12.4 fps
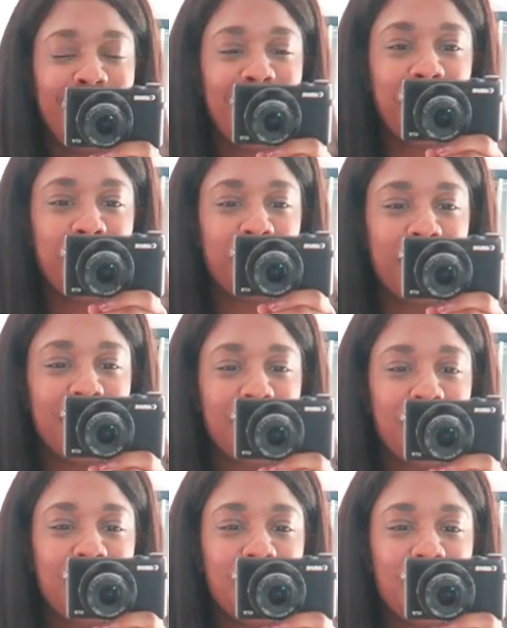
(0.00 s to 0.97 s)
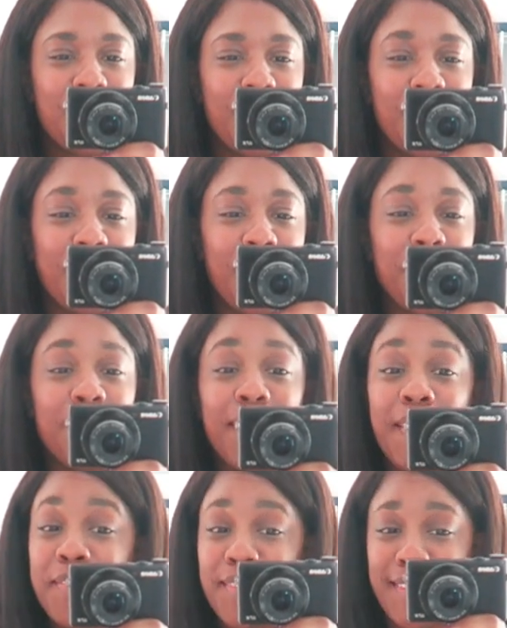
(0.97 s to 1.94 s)
And now your friend is gonna do one of her
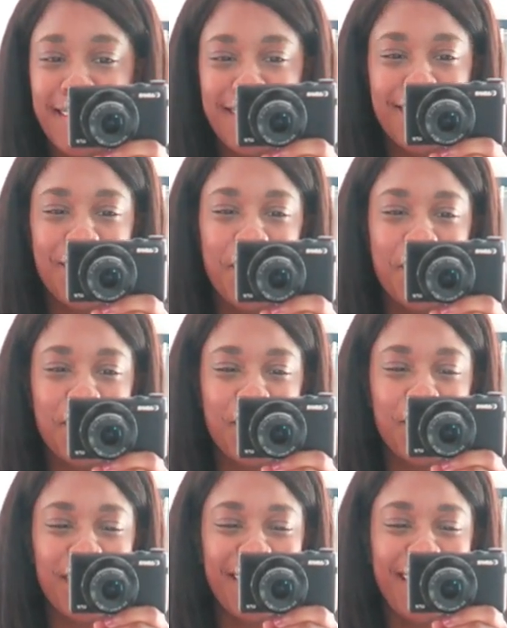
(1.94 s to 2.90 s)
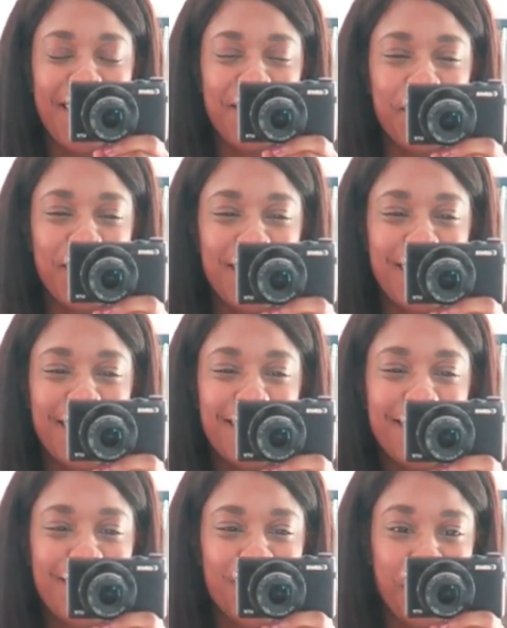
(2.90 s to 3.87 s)
favorite things in homeschool and life, which
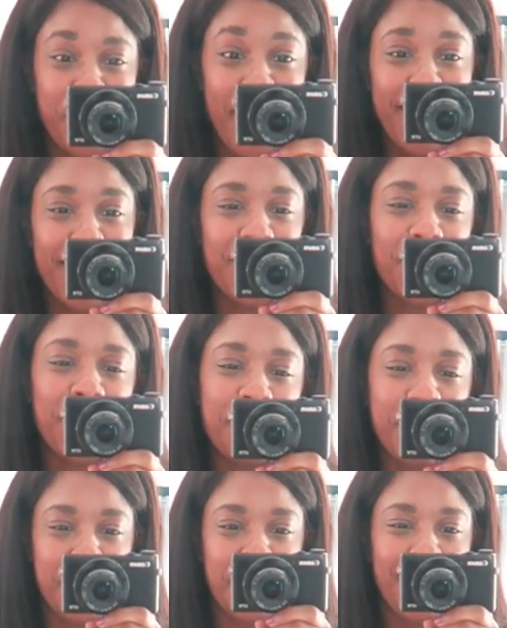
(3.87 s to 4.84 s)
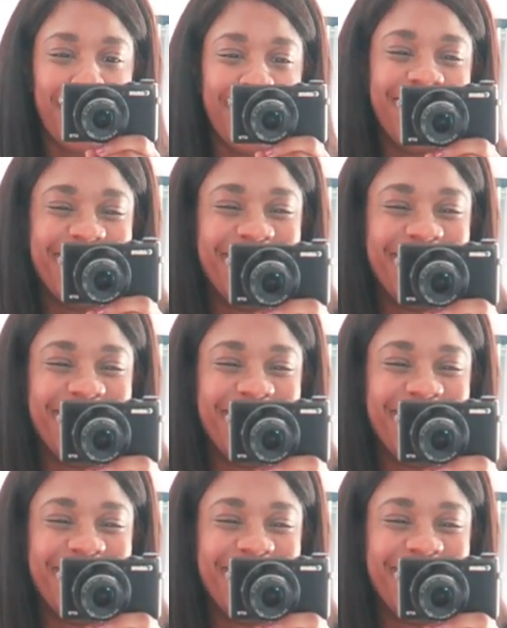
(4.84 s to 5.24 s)
is write on the mirror.